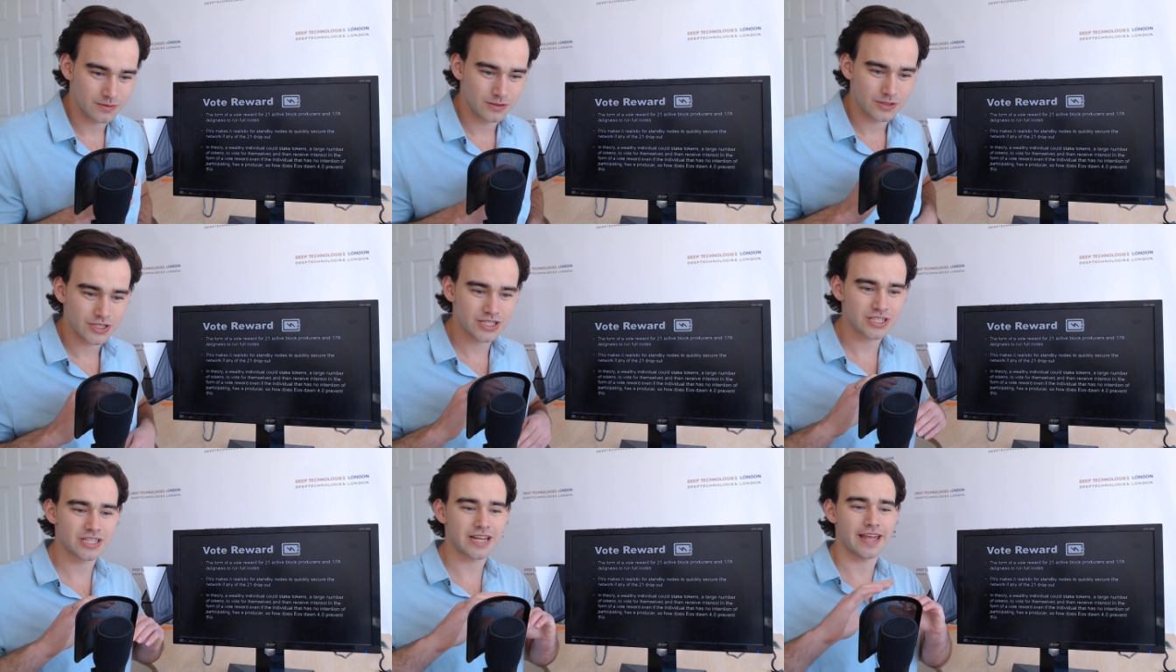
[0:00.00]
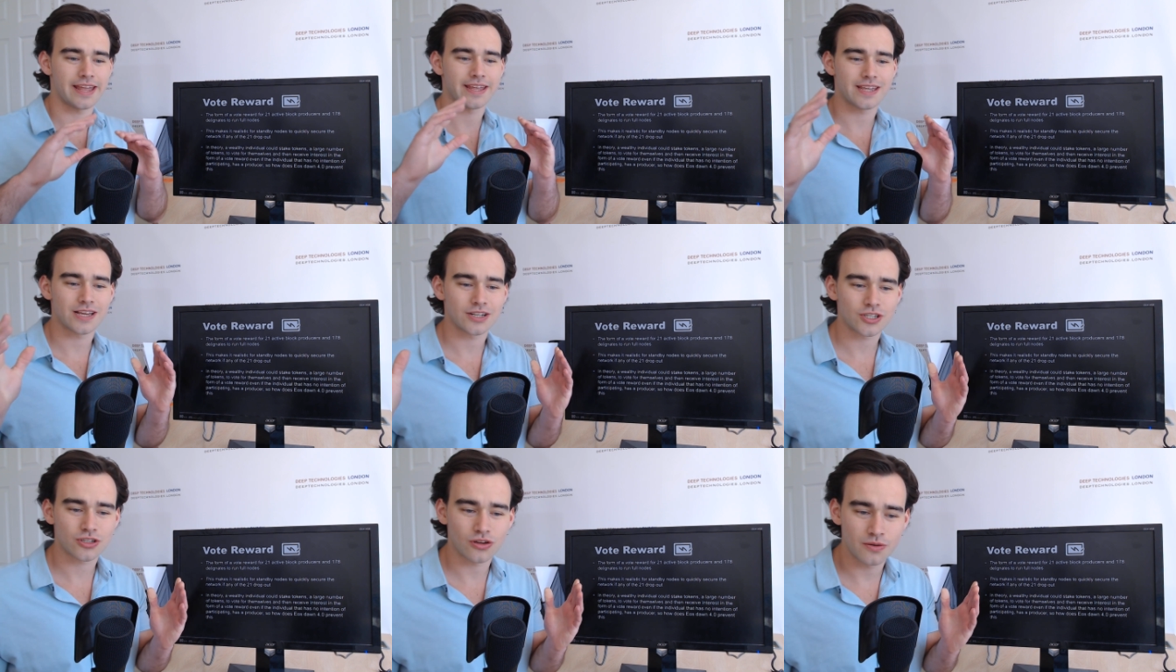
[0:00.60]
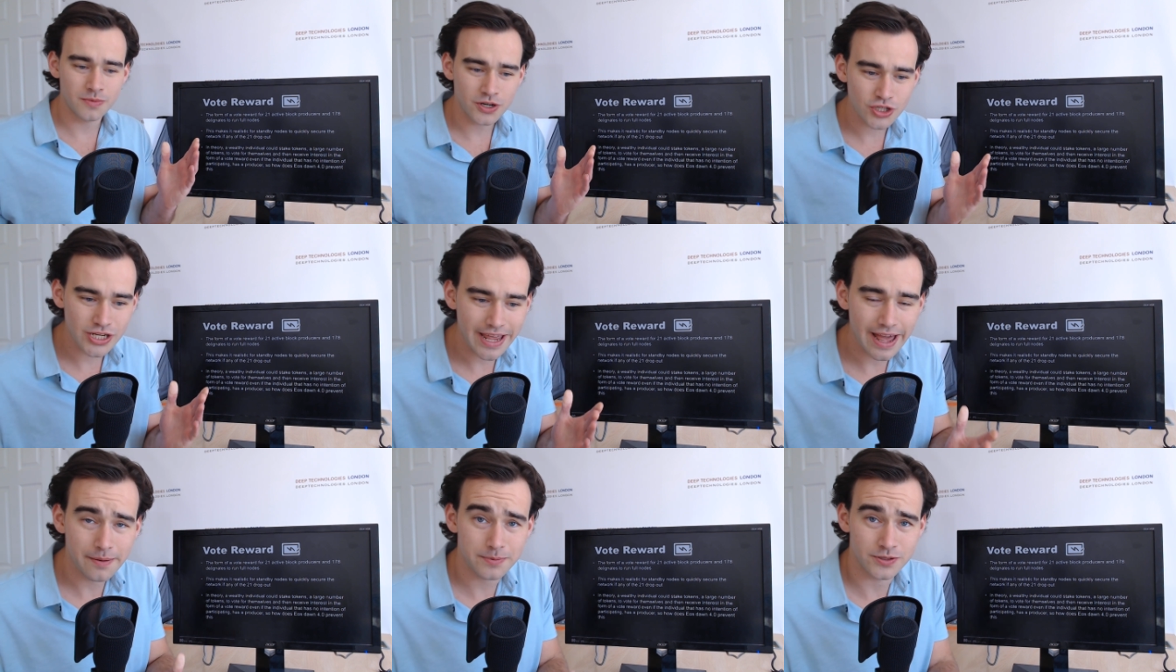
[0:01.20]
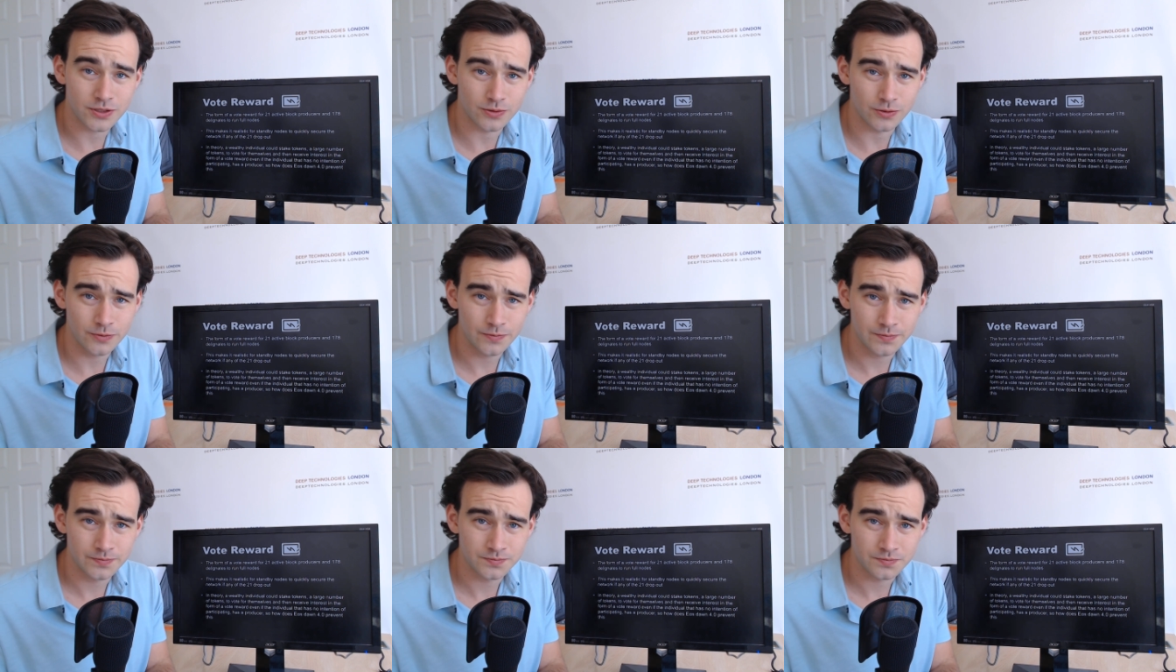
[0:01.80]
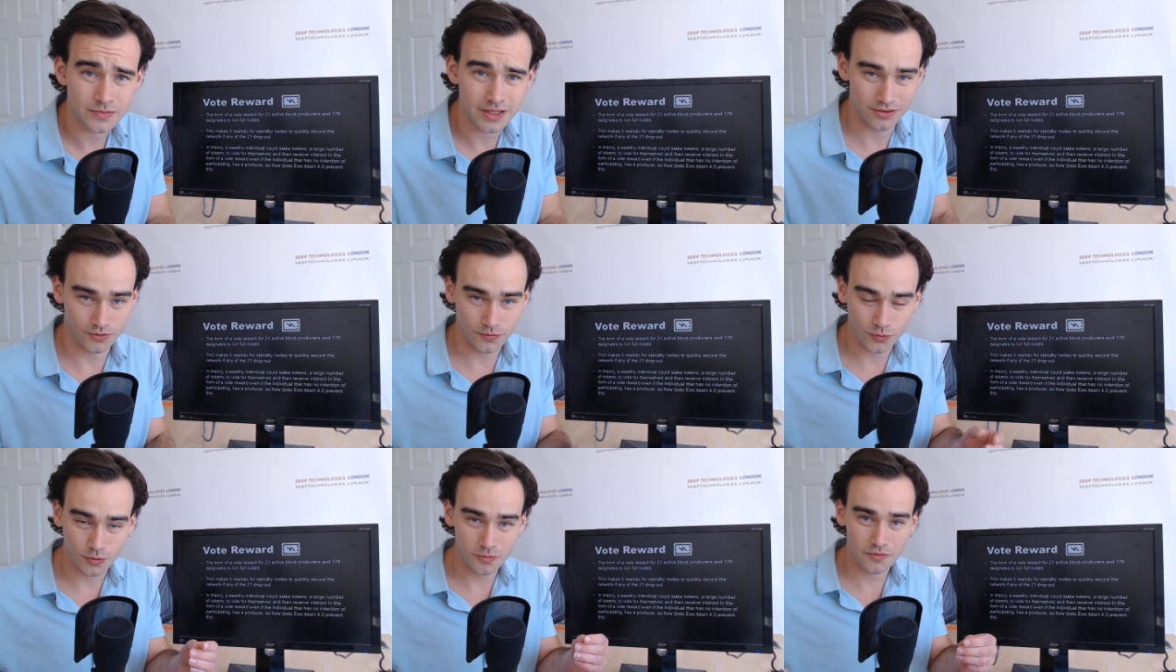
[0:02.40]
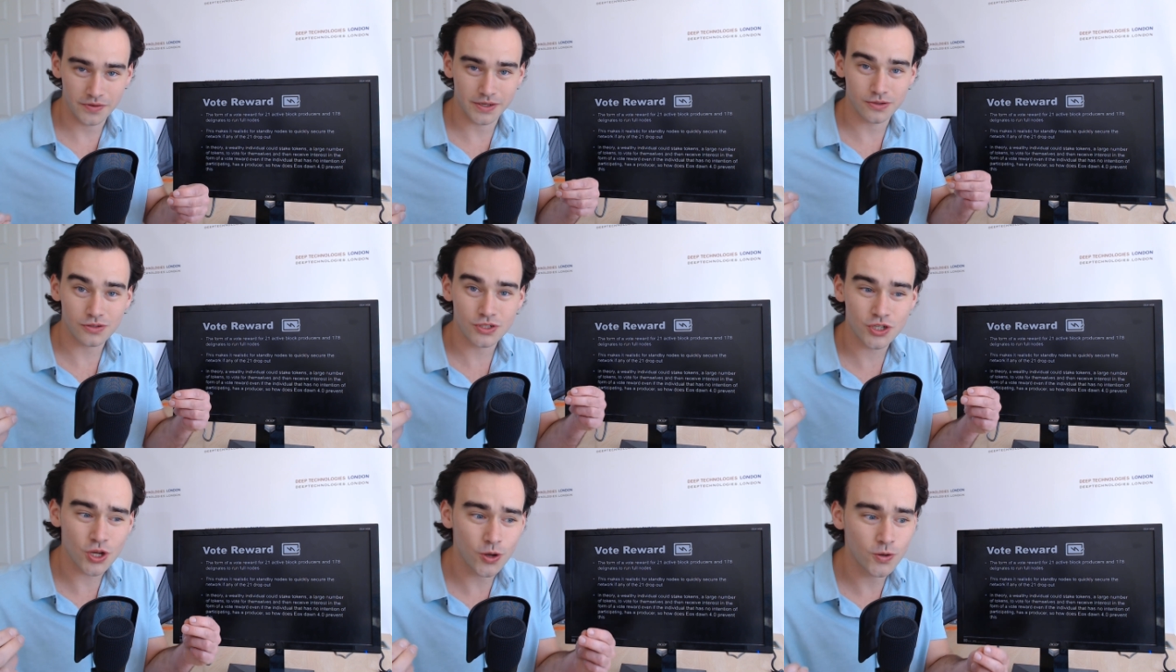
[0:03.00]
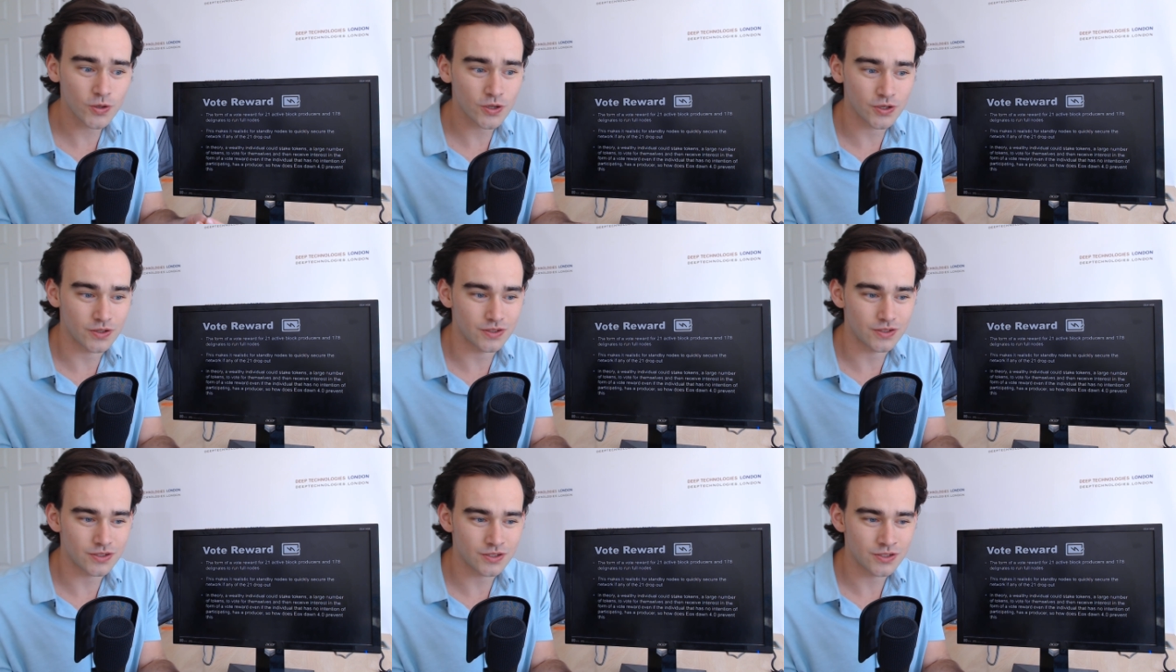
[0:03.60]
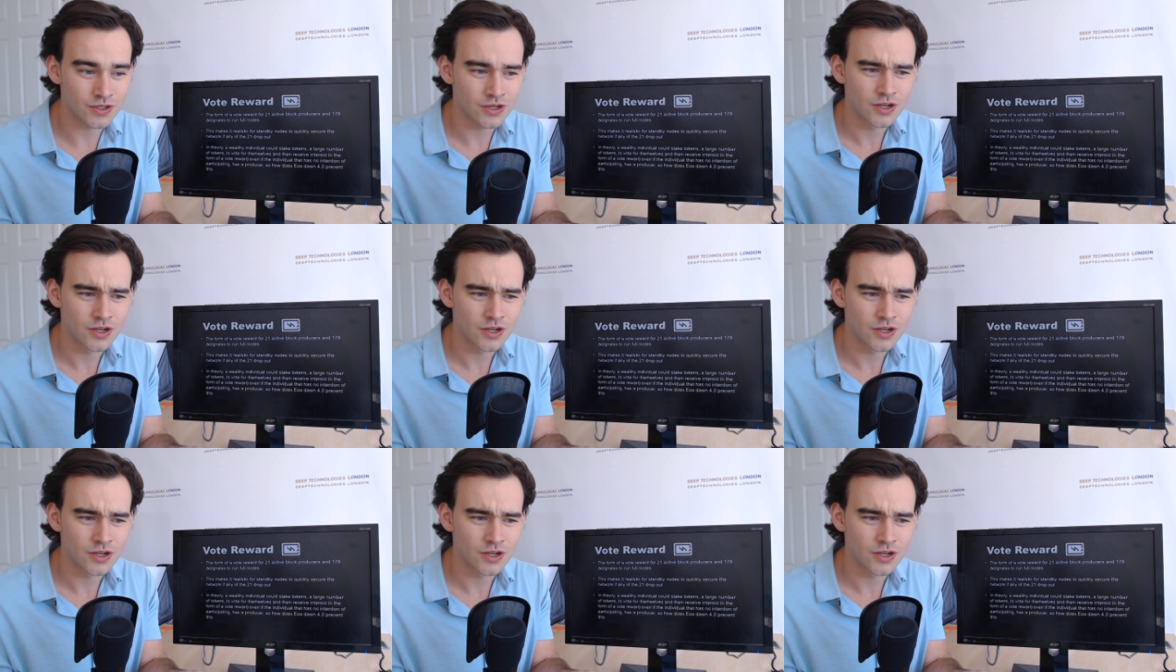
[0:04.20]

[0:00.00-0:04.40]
stake so much capital in the form of EOS tokens